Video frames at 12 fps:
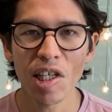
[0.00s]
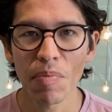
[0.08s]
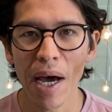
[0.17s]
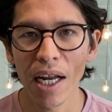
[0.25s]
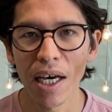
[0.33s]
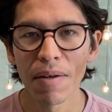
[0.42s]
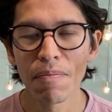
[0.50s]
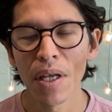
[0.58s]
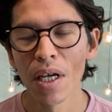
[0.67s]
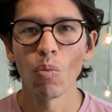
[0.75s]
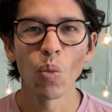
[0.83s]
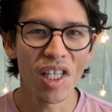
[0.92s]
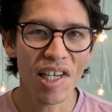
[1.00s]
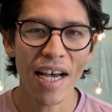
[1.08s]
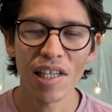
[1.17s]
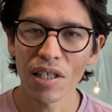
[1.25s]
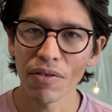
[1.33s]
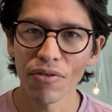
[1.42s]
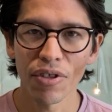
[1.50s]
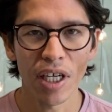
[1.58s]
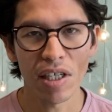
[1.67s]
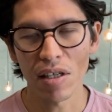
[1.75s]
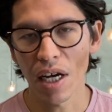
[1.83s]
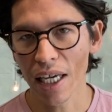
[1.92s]
manner. We're testing for
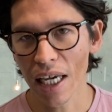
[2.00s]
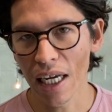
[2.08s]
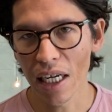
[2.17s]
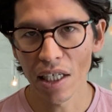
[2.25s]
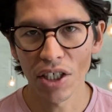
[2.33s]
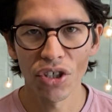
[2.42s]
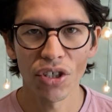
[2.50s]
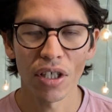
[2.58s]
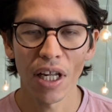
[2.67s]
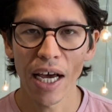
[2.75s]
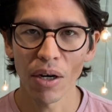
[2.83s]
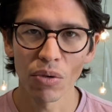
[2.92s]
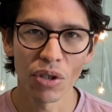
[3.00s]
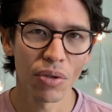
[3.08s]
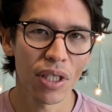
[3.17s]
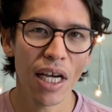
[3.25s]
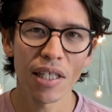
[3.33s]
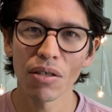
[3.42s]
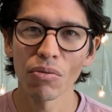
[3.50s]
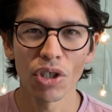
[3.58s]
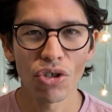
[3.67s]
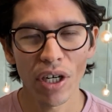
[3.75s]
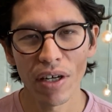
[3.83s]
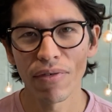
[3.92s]
things like English language. We're testing, we're
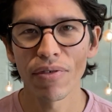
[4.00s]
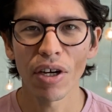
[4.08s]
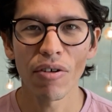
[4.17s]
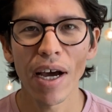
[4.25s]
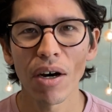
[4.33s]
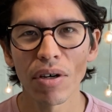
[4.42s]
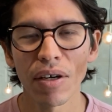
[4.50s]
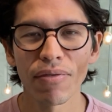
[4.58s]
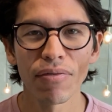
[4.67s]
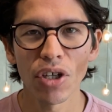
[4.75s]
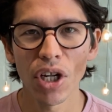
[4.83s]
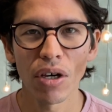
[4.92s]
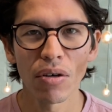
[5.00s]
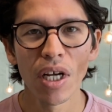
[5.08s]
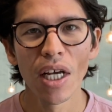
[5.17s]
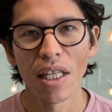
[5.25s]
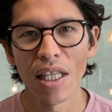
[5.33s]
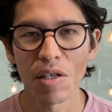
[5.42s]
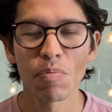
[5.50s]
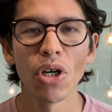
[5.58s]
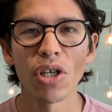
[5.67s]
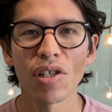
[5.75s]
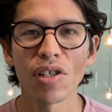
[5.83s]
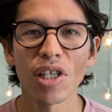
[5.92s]
trying to figure out if, you know, this
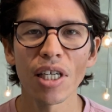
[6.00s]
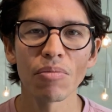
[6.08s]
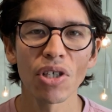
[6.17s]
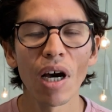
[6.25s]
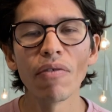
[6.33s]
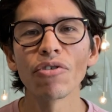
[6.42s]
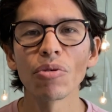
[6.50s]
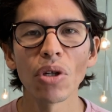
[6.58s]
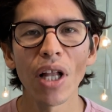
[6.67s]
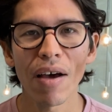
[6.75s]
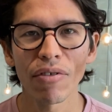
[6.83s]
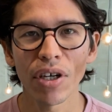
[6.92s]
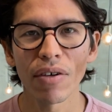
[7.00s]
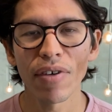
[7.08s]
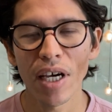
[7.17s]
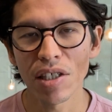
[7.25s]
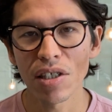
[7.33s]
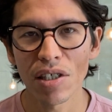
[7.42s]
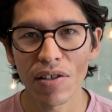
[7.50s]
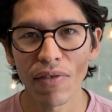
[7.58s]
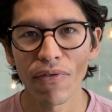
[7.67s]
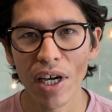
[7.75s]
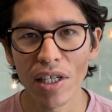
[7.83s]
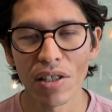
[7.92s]
person seems comfortable having a
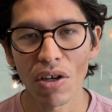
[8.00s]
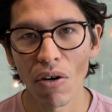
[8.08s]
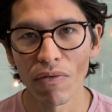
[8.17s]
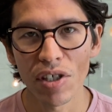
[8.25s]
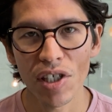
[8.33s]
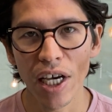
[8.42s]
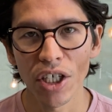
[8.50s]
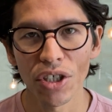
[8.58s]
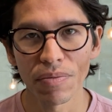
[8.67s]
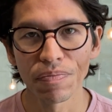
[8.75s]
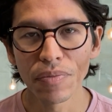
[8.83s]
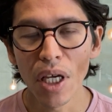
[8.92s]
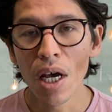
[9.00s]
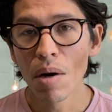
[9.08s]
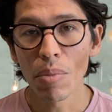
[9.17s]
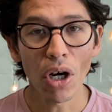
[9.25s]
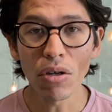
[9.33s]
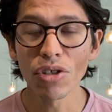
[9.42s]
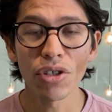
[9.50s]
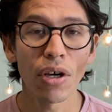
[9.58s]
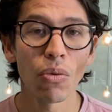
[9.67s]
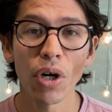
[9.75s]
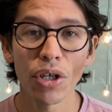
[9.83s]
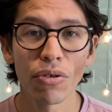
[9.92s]
face-to-face conversation. But also
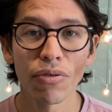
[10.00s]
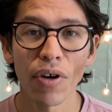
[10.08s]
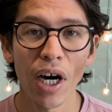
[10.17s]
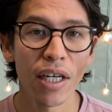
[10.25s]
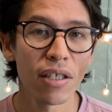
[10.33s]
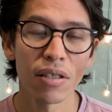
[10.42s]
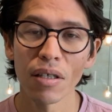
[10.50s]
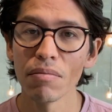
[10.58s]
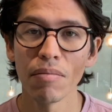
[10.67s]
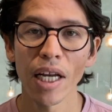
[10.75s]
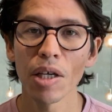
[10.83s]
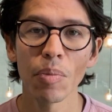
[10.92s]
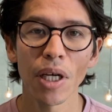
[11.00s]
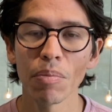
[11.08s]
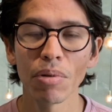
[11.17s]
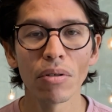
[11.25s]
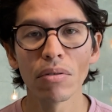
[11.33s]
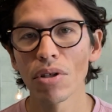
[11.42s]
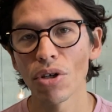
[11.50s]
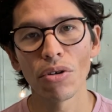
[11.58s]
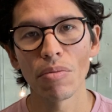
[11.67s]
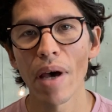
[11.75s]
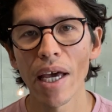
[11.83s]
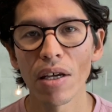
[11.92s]
what you'll find is that many people who you
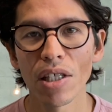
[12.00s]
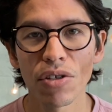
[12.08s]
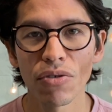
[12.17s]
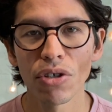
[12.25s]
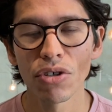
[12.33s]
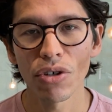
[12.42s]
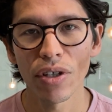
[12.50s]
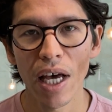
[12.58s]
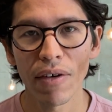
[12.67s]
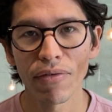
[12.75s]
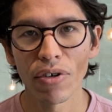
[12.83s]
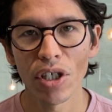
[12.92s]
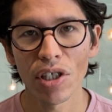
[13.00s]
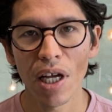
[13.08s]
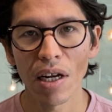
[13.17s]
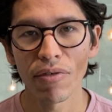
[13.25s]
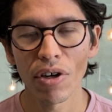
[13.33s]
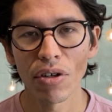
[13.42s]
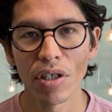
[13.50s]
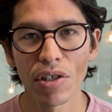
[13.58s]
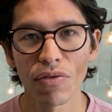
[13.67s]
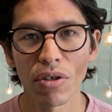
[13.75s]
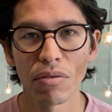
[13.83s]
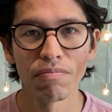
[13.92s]
may interview during that first telephone
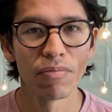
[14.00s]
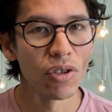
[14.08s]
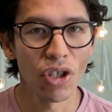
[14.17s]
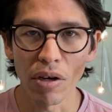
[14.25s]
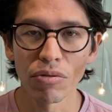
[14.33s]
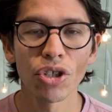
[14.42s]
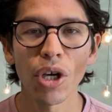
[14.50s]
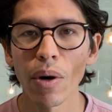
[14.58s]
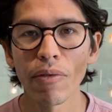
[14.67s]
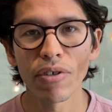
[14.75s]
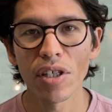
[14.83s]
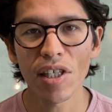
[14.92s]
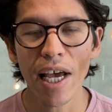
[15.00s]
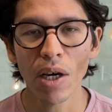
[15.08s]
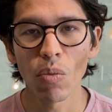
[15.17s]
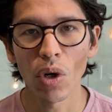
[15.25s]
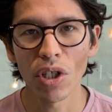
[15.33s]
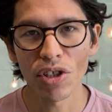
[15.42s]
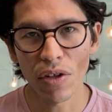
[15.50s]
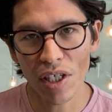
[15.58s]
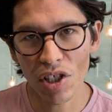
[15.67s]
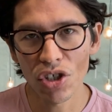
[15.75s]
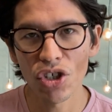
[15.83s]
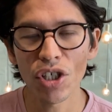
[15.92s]
interview don't show up for the second one. So
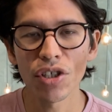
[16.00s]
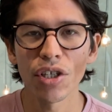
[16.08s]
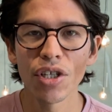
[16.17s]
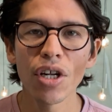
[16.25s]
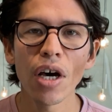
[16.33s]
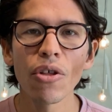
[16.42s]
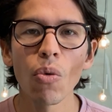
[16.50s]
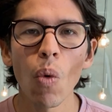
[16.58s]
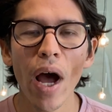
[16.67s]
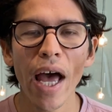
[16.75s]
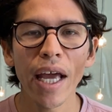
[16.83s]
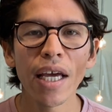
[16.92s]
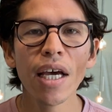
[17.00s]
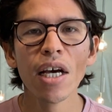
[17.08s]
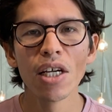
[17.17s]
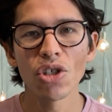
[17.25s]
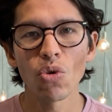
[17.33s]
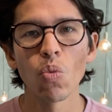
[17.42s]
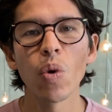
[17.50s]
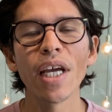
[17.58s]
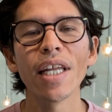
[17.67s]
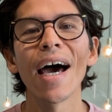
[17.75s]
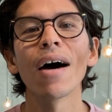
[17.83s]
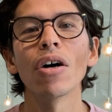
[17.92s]
this is just another way to
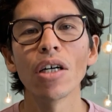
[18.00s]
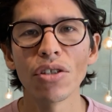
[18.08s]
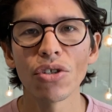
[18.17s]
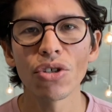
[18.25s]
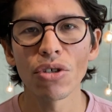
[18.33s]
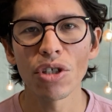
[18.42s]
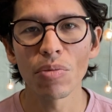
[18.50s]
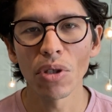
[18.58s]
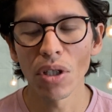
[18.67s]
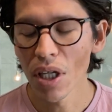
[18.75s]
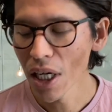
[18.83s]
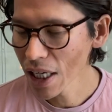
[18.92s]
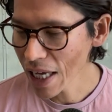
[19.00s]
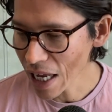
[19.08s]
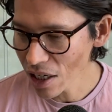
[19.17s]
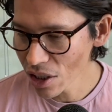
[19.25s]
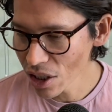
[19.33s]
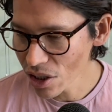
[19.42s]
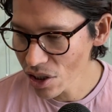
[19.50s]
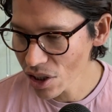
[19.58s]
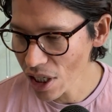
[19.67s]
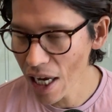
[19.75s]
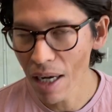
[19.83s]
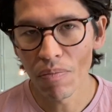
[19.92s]
weed out unsuitable candidates
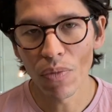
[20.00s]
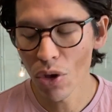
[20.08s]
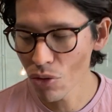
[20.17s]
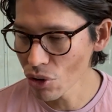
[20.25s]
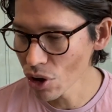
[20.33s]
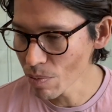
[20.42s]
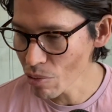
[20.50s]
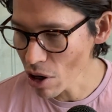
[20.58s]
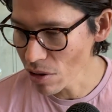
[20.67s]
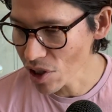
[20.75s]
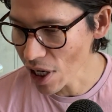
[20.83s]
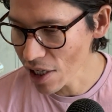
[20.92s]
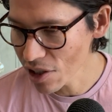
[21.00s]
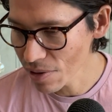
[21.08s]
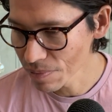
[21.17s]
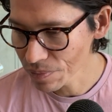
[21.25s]
um, through the process.